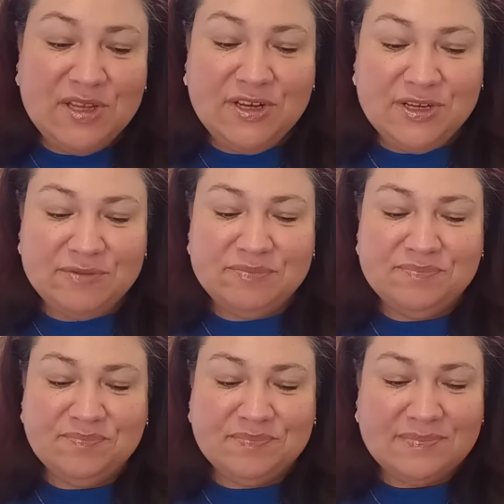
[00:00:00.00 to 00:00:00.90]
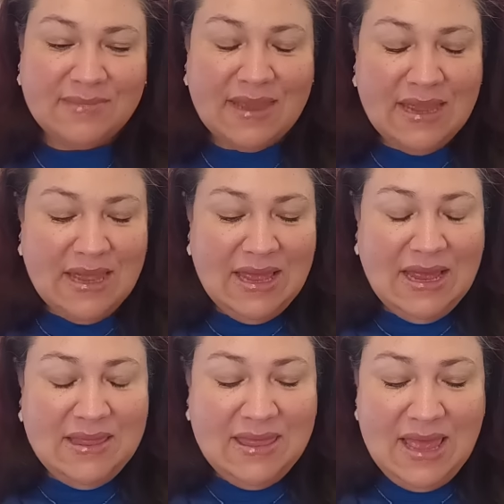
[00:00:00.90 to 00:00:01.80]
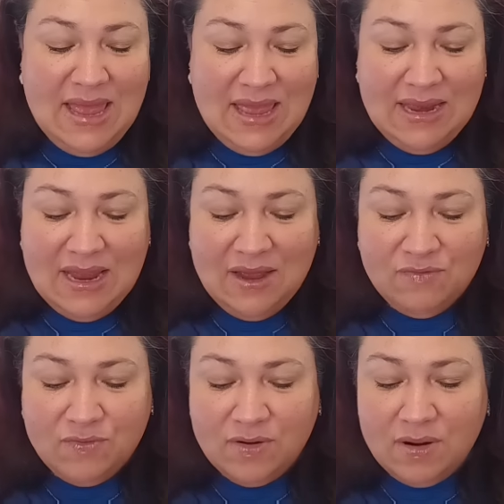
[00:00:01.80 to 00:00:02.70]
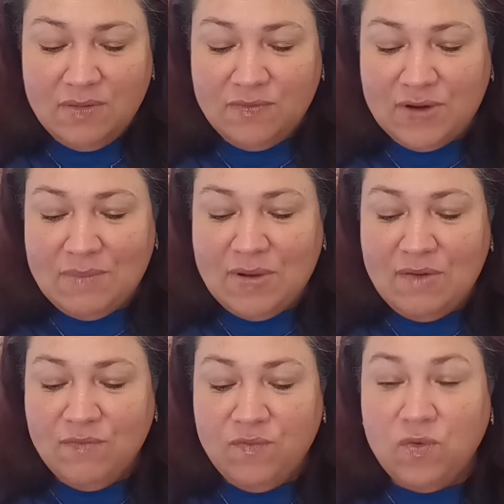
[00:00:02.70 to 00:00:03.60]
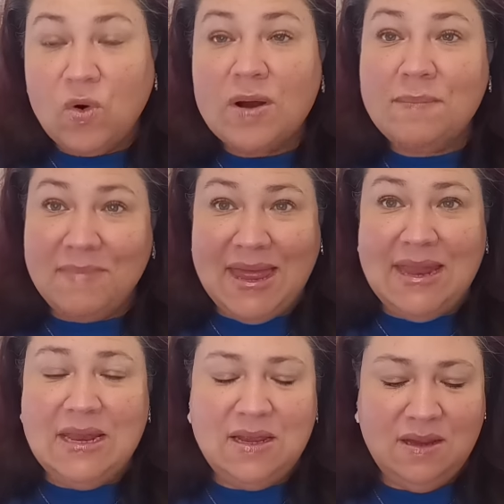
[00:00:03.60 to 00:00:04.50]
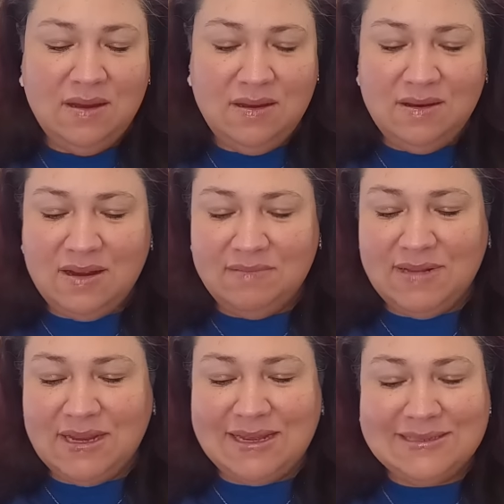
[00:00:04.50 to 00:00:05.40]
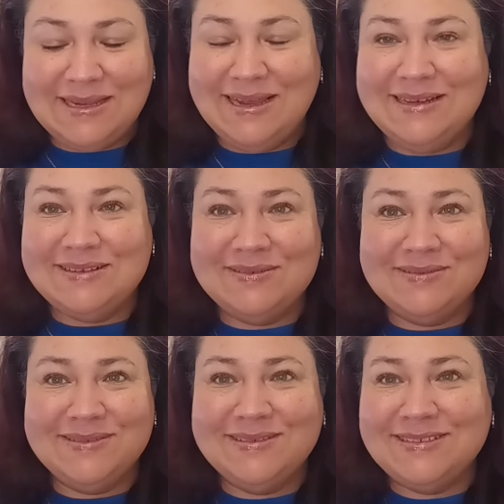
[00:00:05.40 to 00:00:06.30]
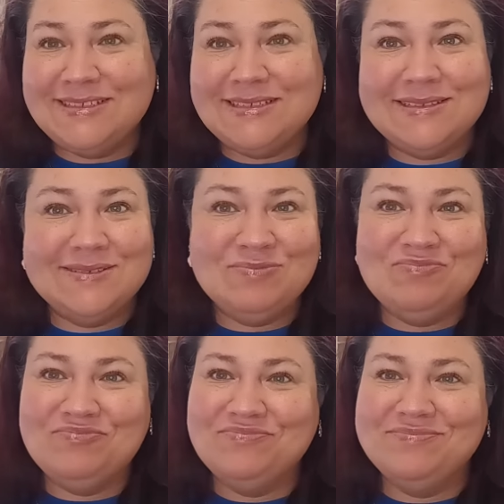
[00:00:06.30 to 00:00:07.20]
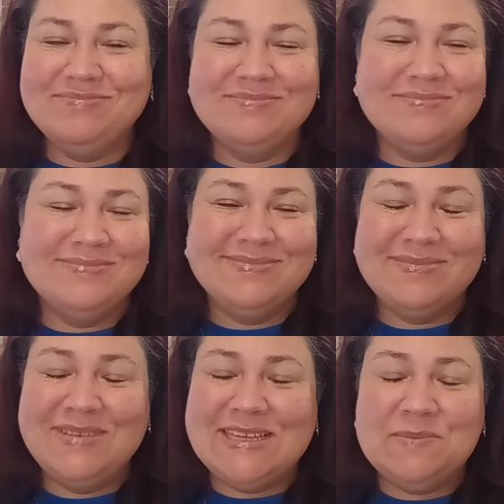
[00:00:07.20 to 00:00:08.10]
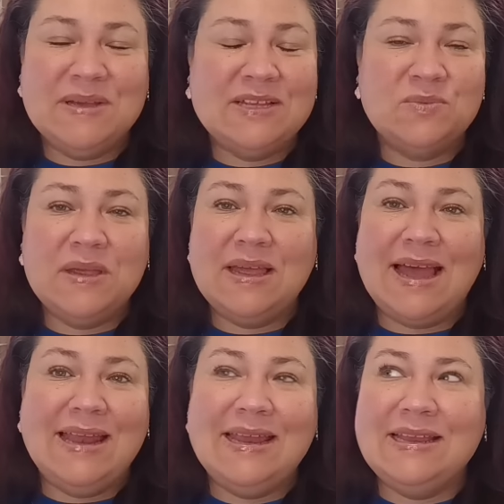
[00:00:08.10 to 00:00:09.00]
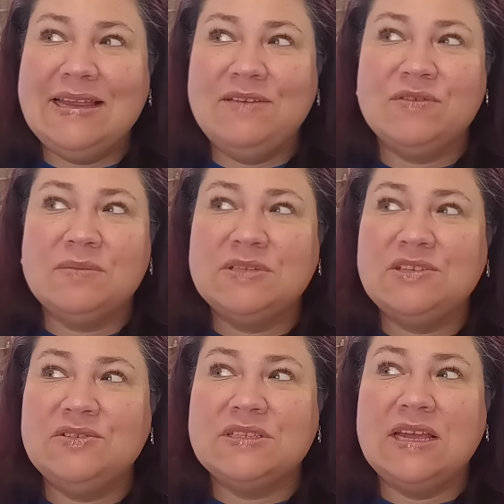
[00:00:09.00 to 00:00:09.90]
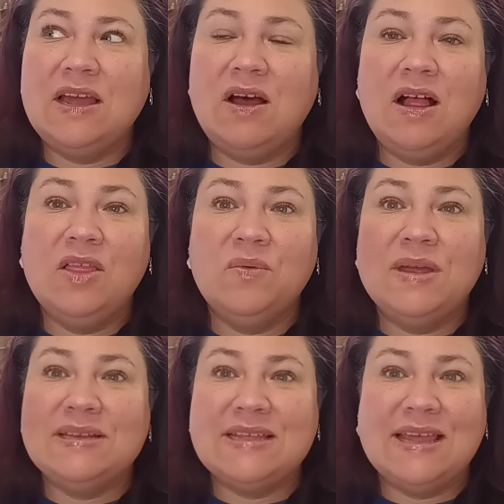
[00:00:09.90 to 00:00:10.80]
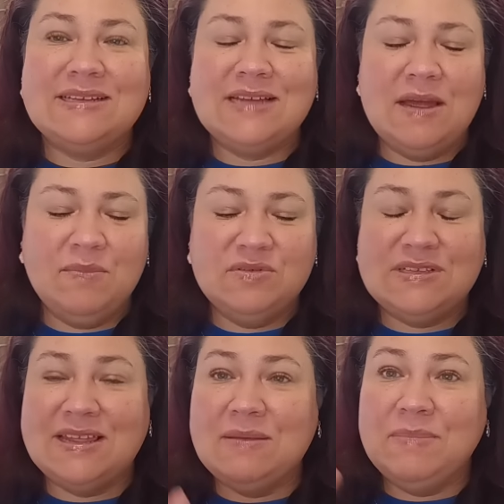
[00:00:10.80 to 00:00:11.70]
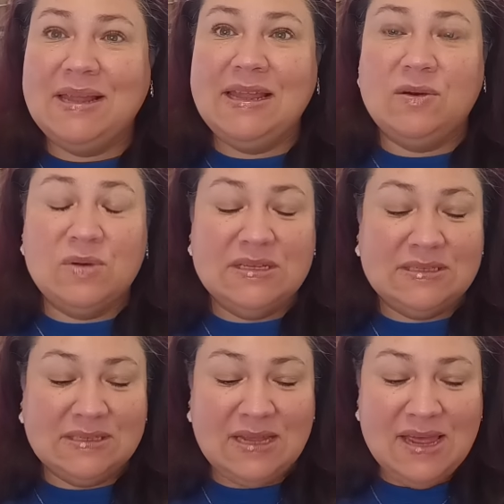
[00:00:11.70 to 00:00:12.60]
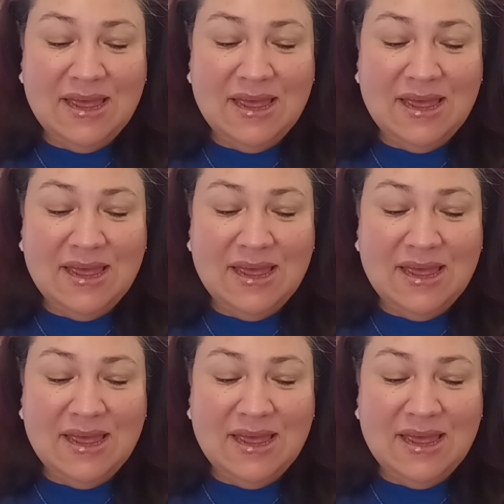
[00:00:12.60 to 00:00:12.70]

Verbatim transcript: You do. Then for from Voortman, like I said, just, just because we I didn't eat from Tuesday all the way into that time, it was nothing but liquids.